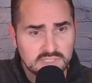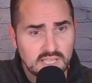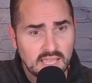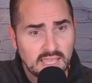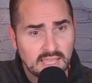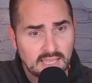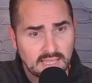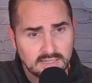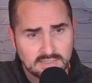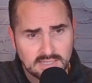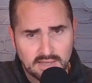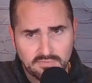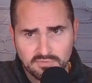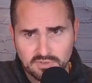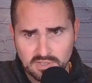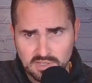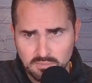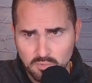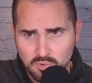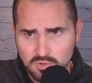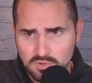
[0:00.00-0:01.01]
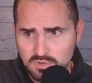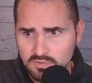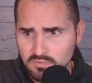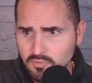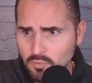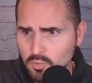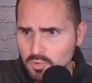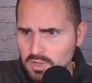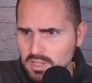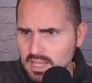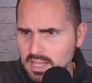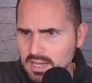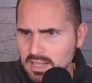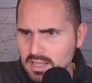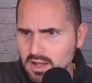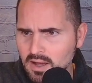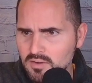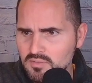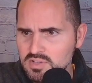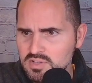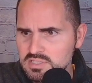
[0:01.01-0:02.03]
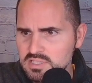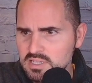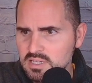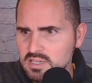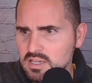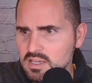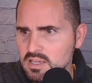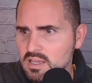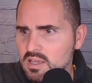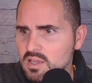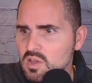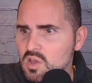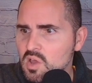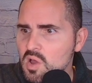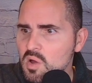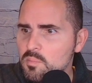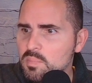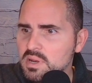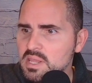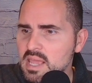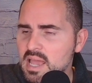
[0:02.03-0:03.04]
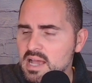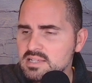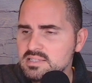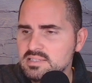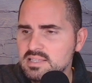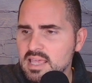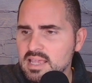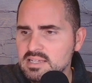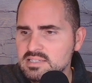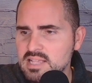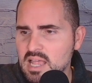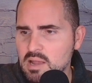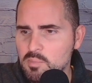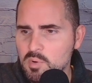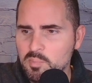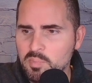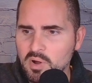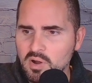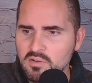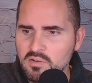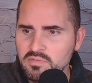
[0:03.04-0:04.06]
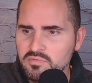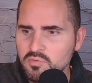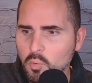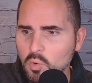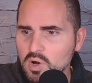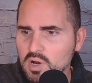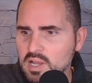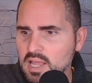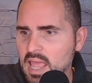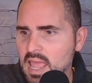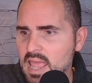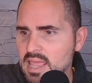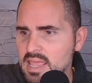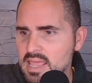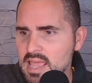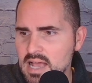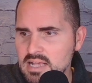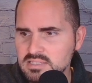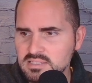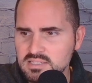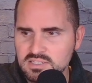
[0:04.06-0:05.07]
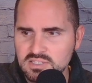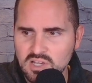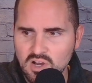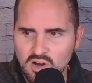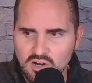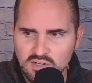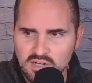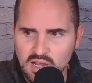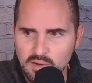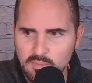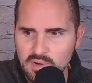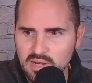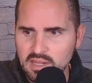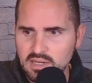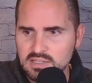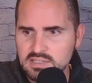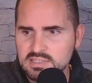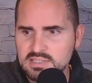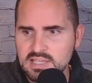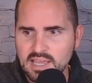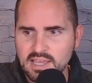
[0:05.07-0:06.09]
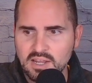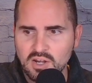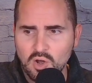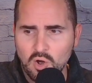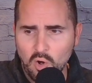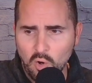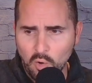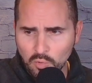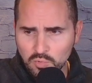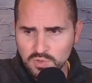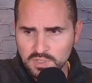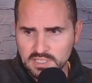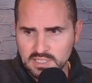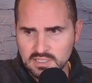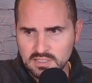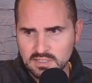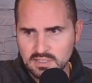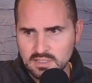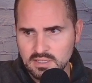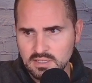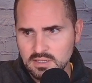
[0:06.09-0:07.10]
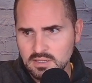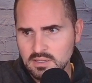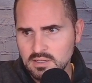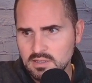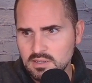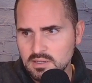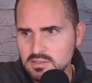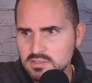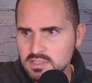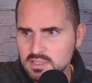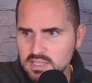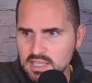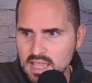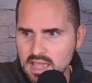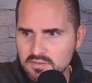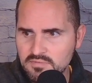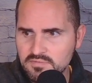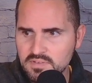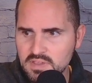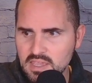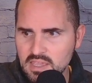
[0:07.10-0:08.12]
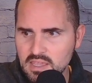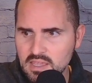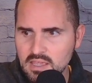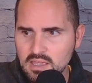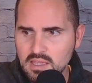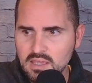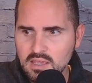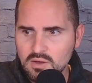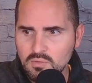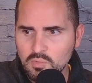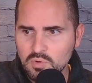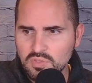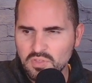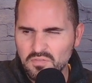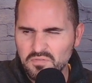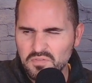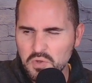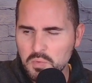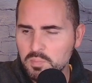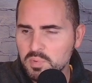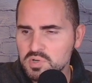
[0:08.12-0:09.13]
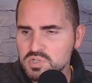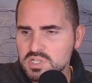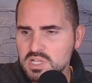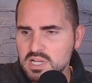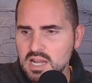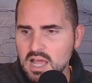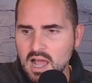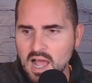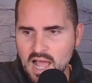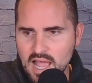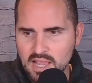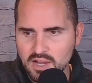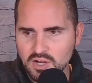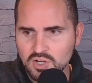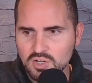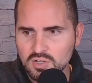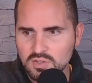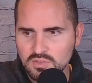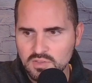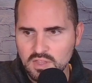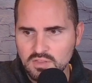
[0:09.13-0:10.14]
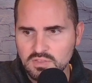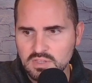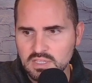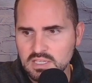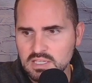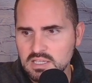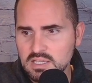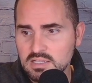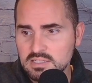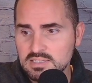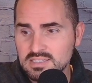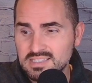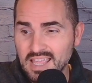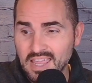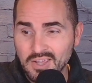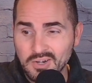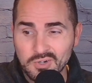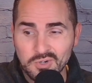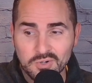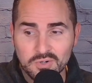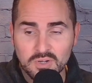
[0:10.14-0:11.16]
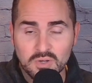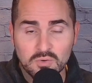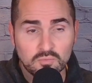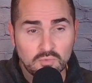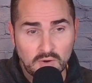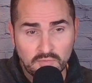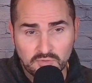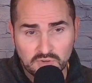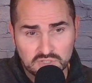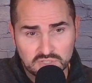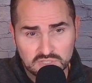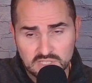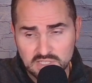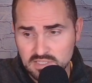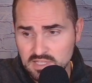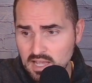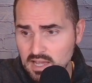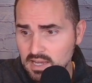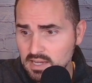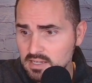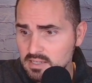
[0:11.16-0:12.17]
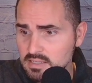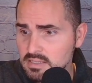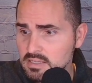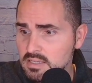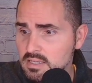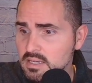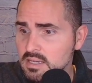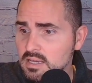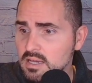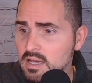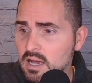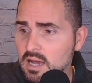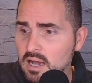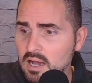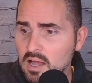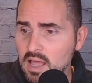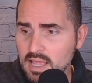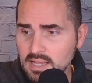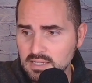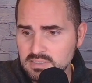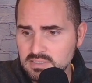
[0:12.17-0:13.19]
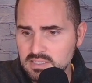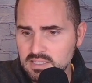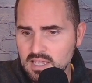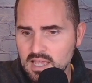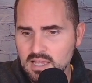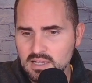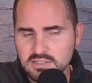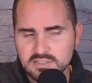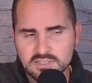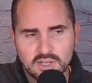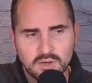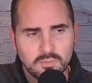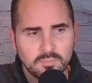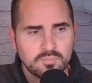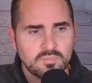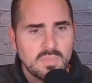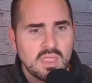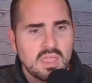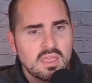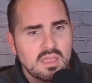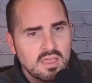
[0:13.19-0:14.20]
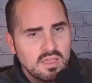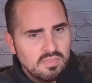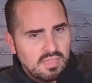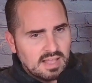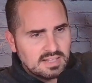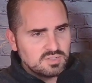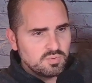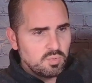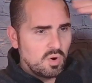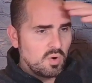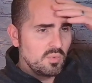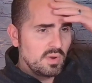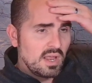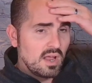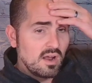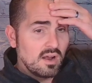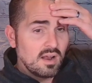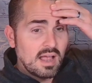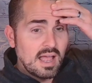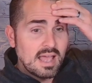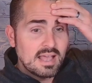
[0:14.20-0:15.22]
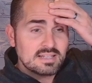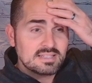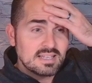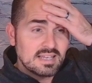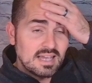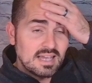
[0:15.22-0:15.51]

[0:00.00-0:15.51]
and definitely more than the 4080, obviously. But he has like Cyberpunk 4K. He has this card coming in second only to the FE with a few percent higher than the standard reference design XTX. So that's where we are, guys.